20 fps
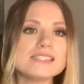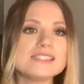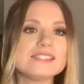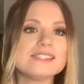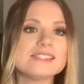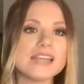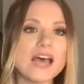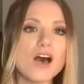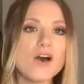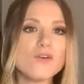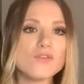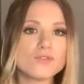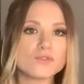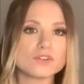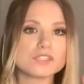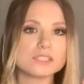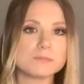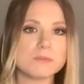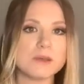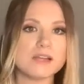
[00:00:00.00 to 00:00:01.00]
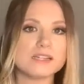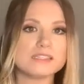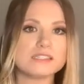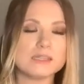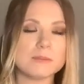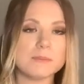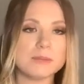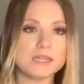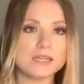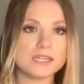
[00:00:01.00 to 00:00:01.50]

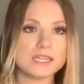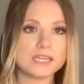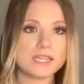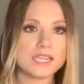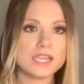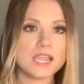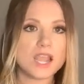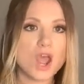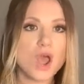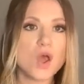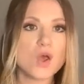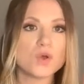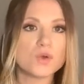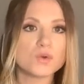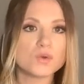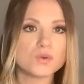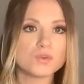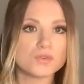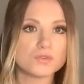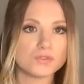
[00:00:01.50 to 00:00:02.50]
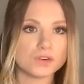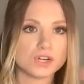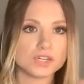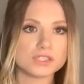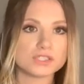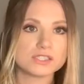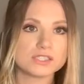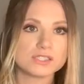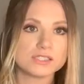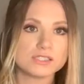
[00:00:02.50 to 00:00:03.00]
self-responsibility
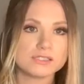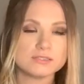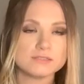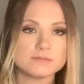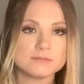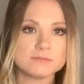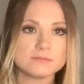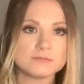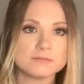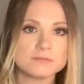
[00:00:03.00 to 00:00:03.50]
first.